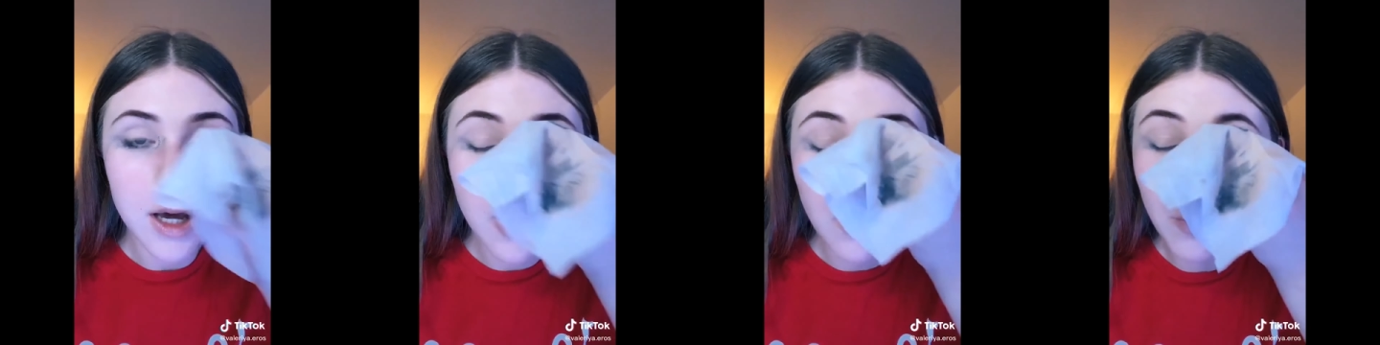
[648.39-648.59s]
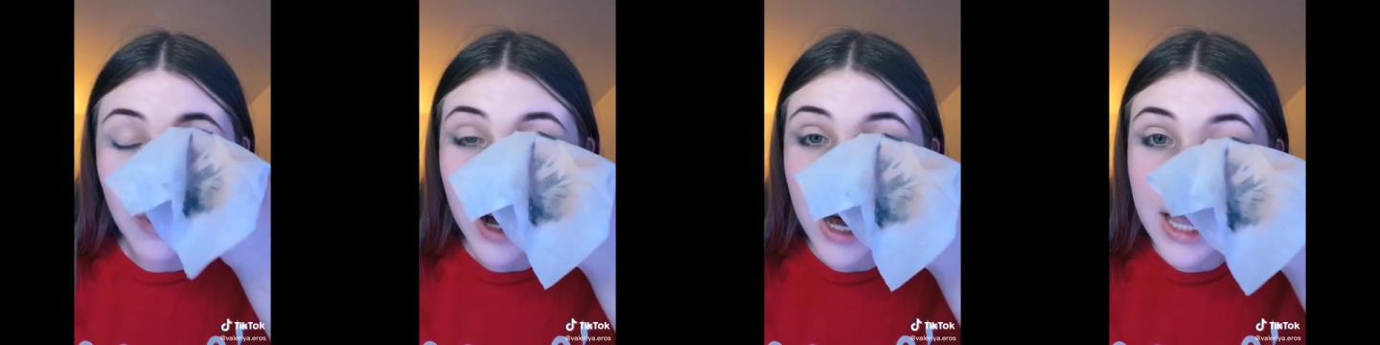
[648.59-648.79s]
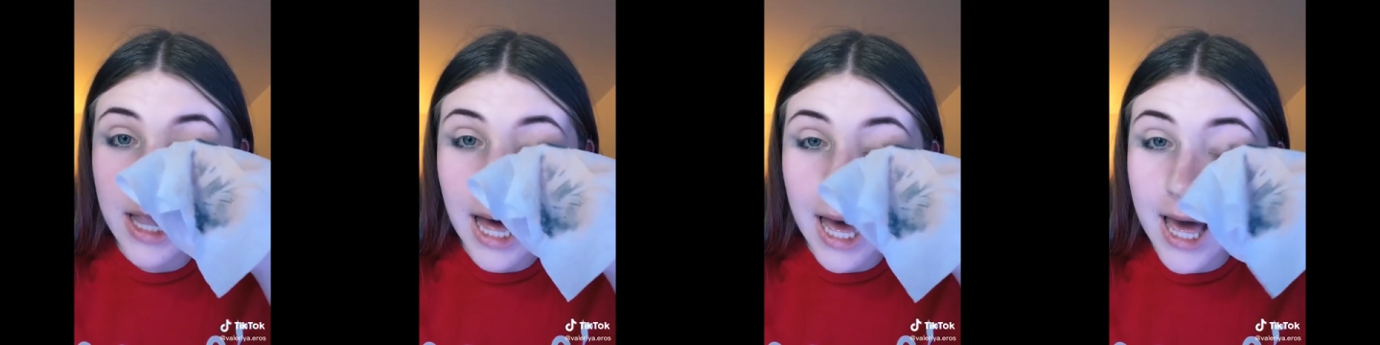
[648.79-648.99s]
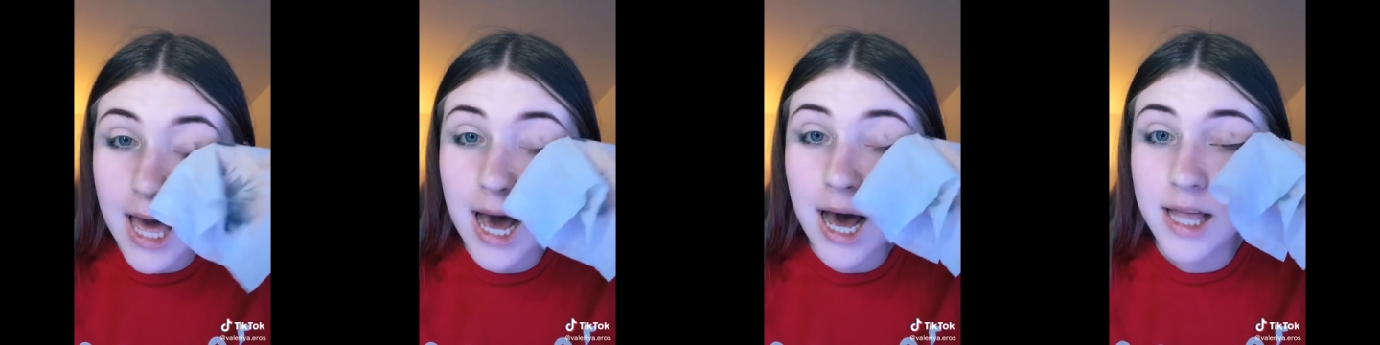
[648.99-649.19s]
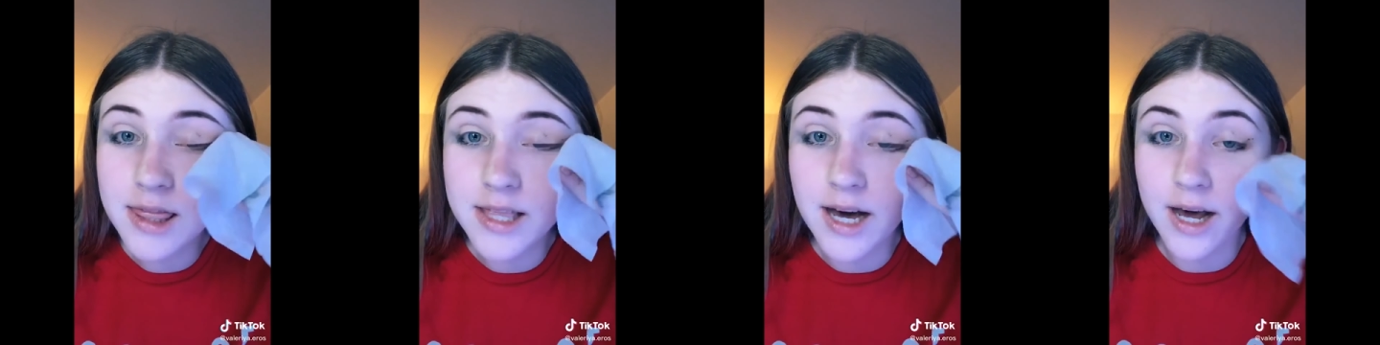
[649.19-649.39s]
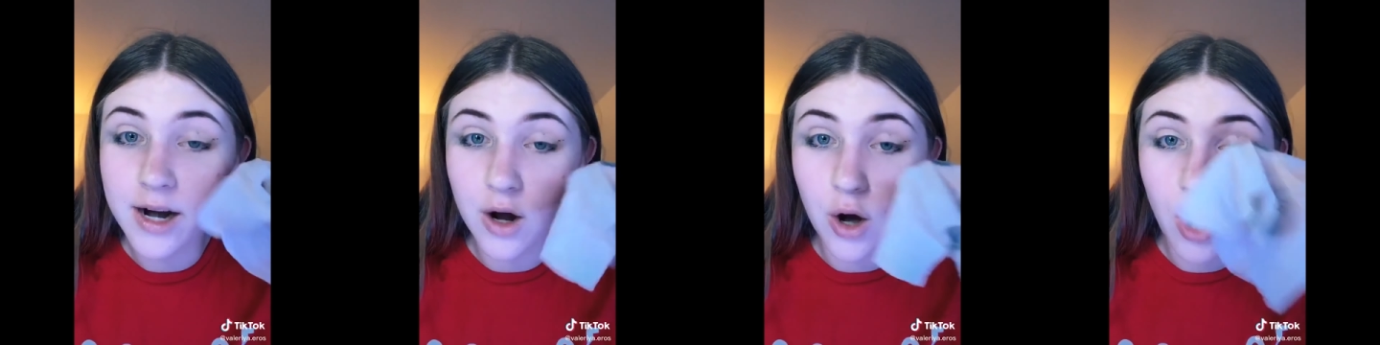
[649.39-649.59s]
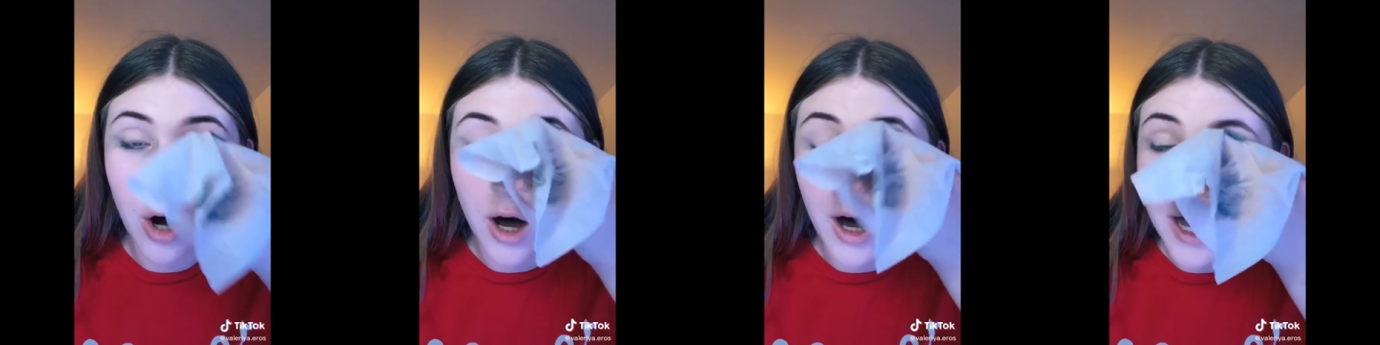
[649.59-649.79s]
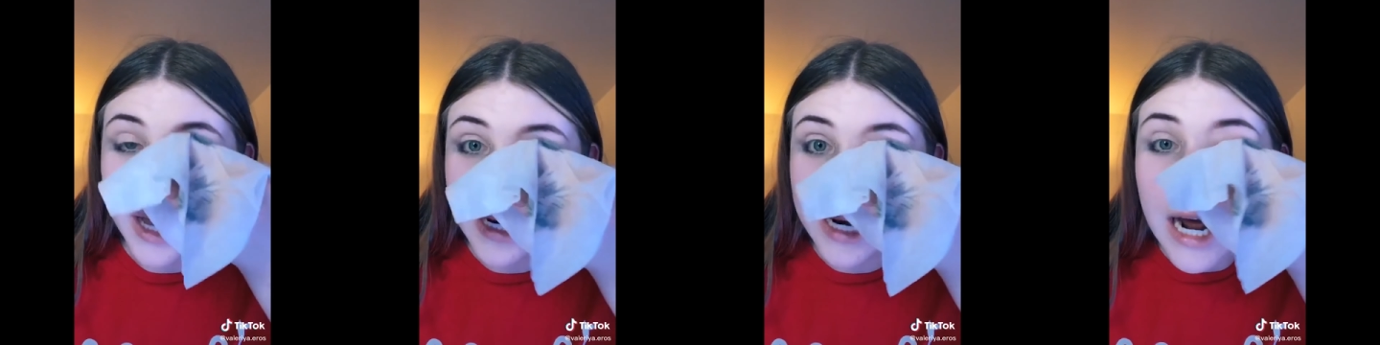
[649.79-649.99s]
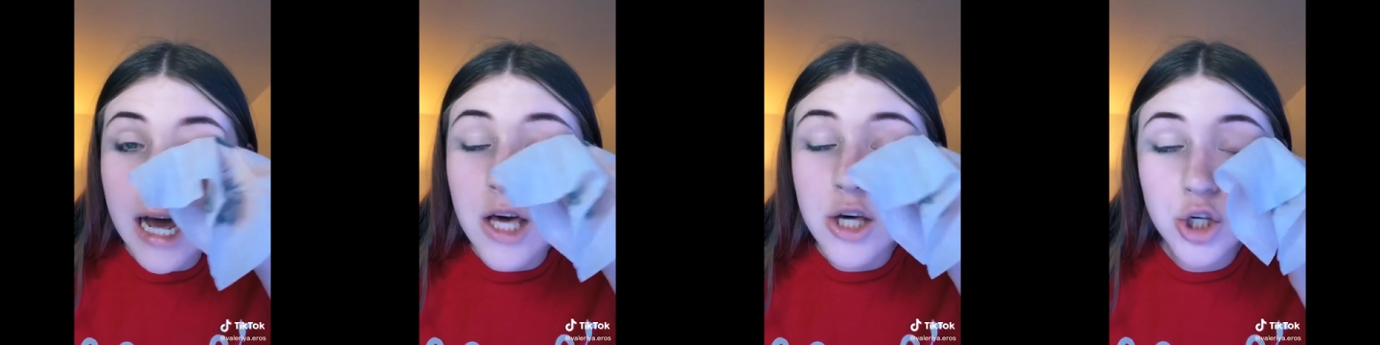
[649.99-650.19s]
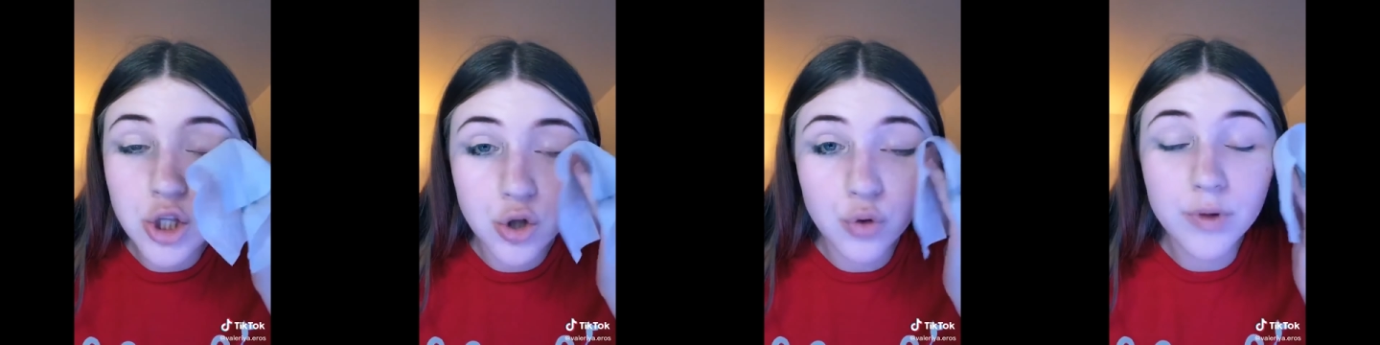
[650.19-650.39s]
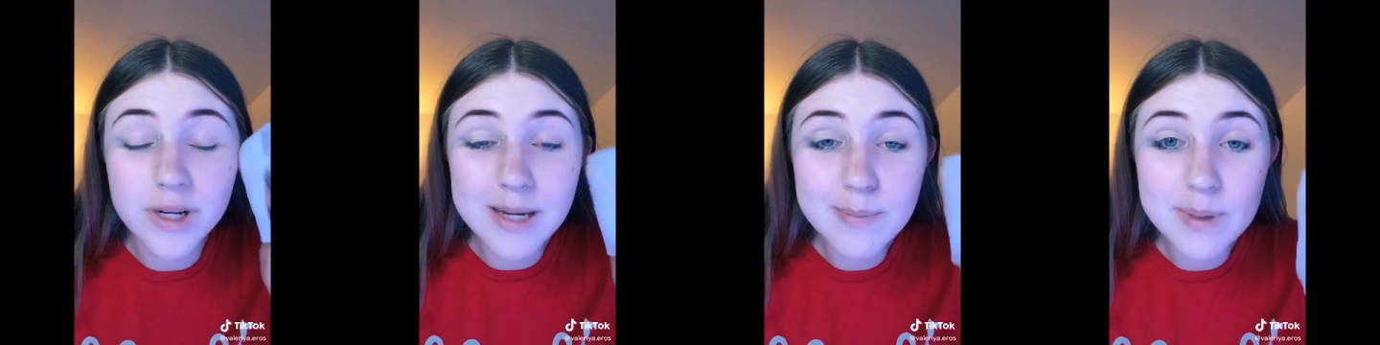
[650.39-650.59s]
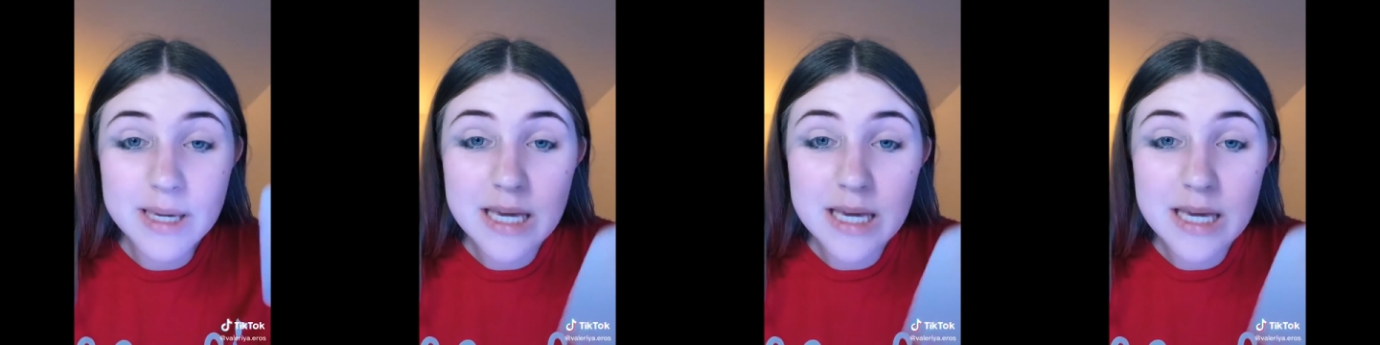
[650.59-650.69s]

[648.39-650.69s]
While I had that on, three